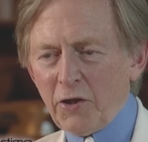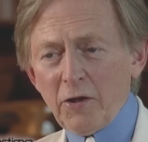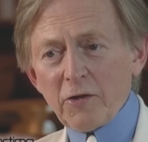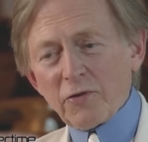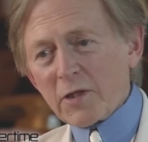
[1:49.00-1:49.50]
in
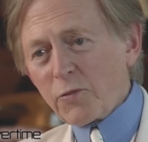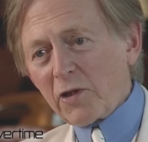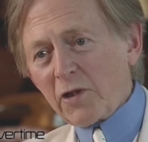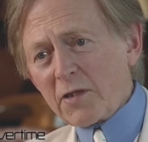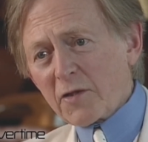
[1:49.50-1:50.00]
Radical
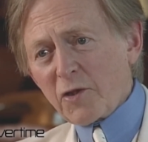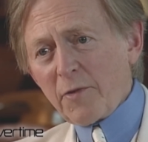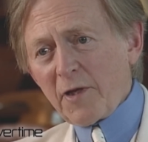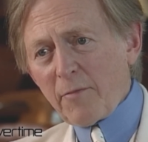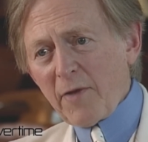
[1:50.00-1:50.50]
Chic and
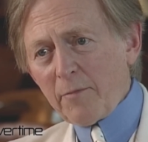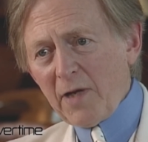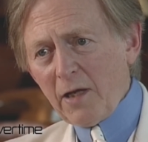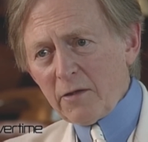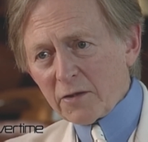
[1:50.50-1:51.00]
mau-mauing the
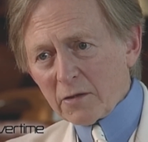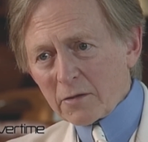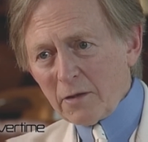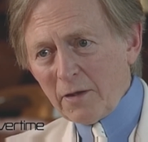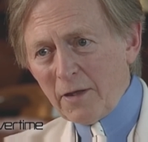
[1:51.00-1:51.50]

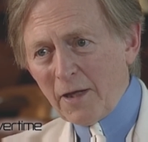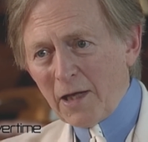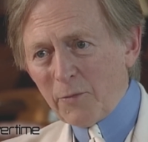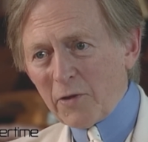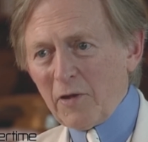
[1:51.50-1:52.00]
flag-catchers,
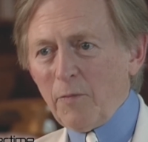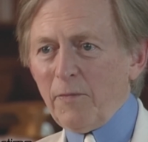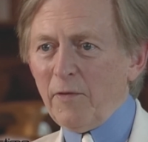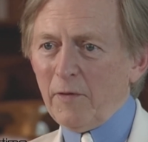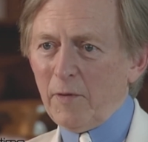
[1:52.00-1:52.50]
or
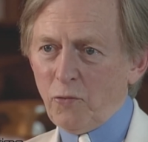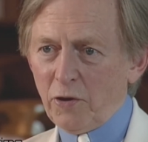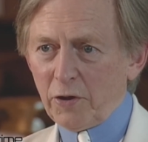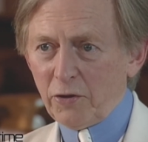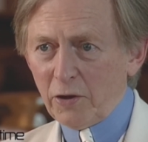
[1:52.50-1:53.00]

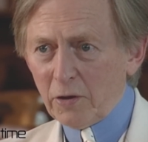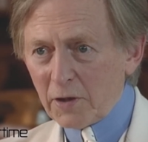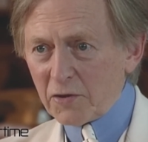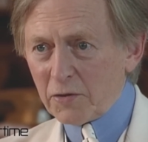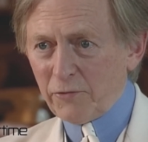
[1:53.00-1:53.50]
eviscerating the
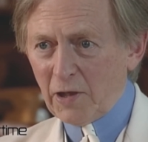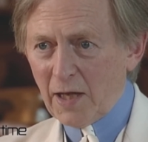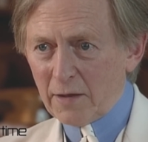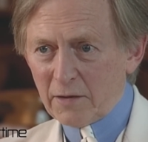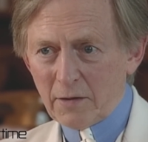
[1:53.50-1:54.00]
pretensions
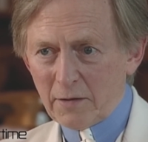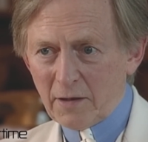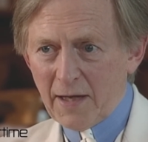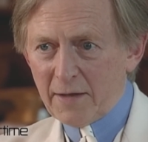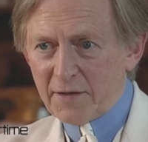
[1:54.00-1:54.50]
of the
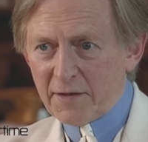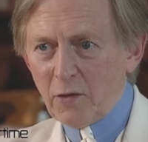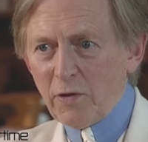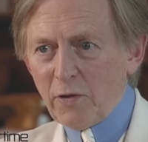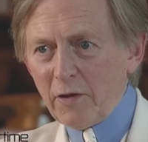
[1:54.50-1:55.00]
modern art
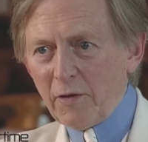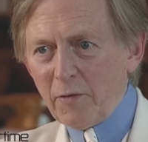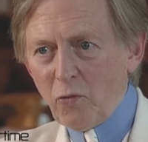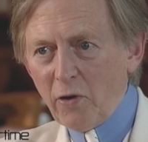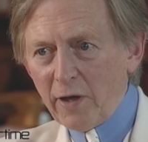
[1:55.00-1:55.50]
world in
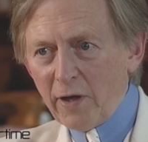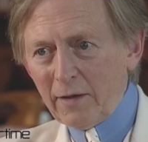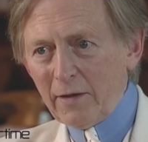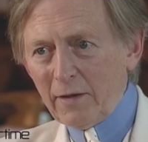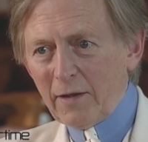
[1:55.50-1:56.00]
The Painted
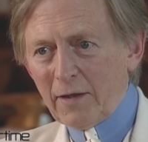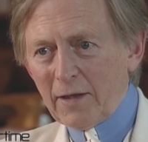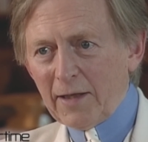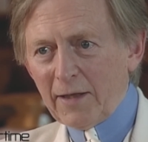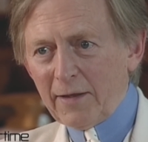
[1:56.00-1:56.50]
Word,
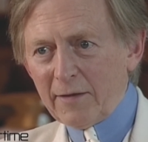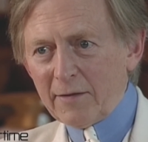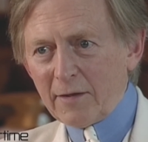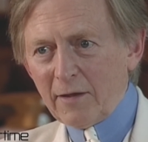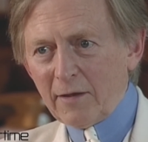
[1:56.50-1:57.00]

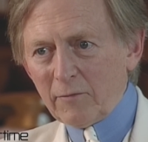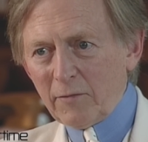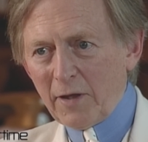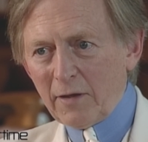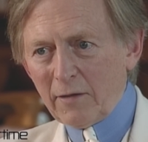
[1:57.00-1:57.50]
Wolfe
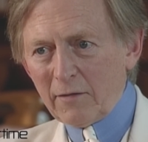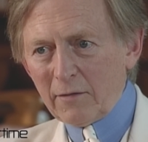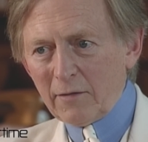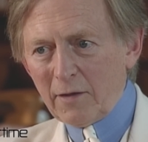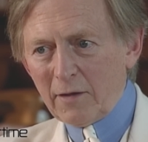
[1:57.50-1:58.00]
attacked
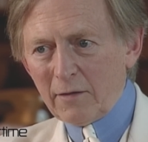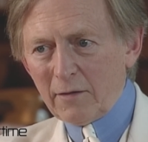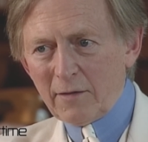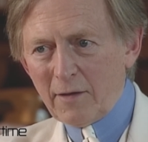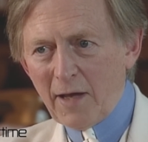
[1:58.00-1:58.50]
deception
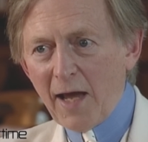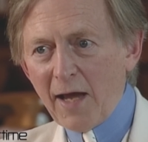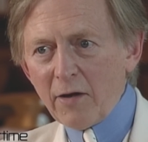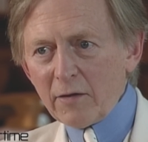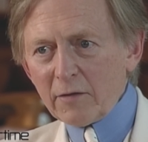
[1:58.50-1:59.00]
and
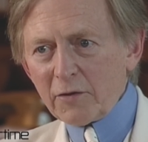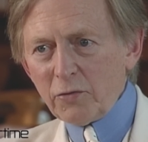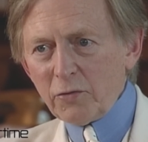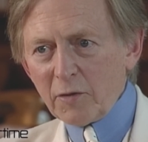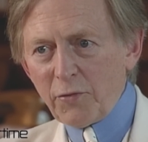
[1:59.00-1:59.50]
hypocrisy
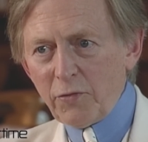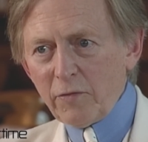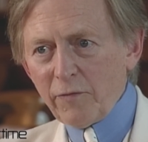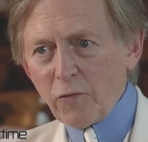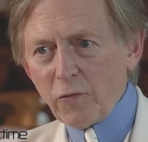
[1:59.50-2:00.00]
without
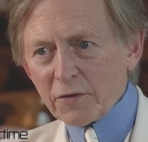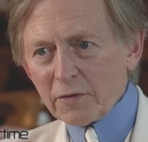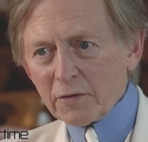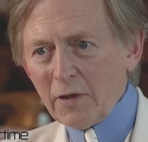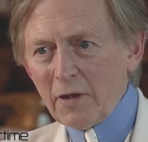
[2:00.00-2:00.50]
hesitation.
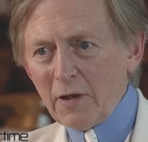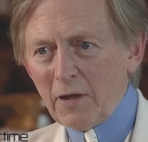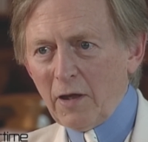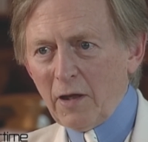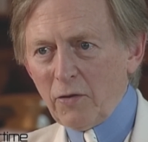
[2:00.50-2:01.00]

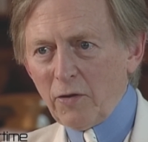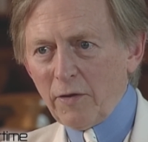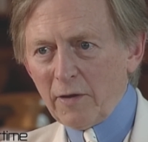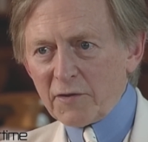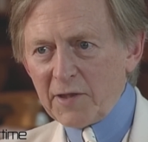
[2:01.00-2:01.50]
Like a
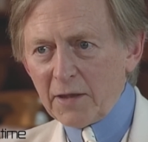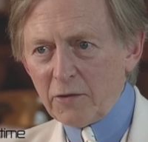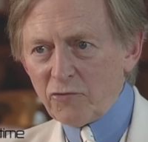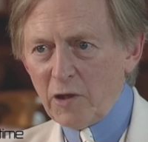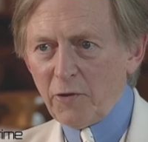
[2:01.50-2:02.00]
Spartan
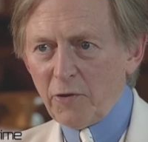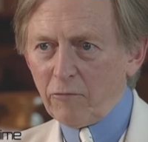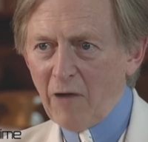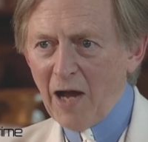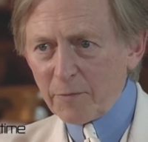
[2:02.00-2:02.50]
hoplite
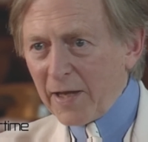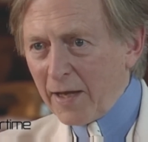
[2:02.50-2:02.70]
holding his